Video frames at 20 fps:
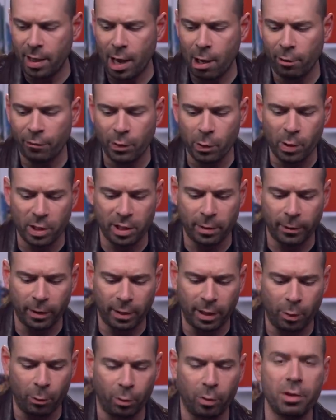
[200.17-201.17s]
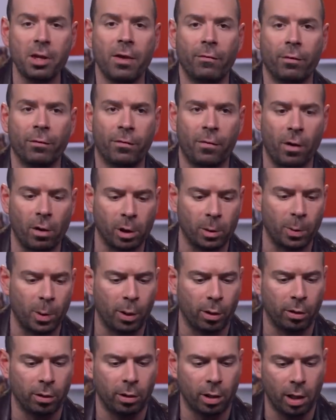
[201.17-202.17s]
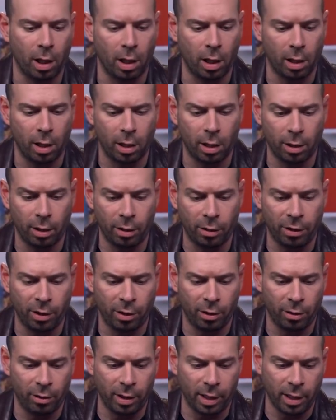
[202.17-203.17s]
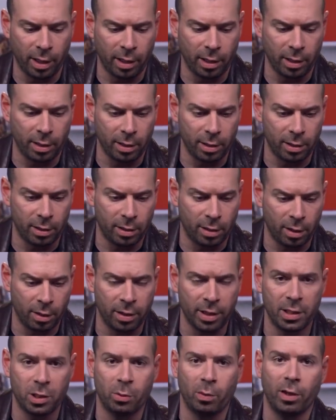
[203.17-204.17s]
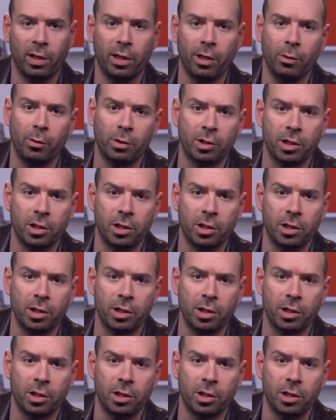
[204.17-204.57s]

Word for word: Now, if you want something that will never fall apart, there is this right here,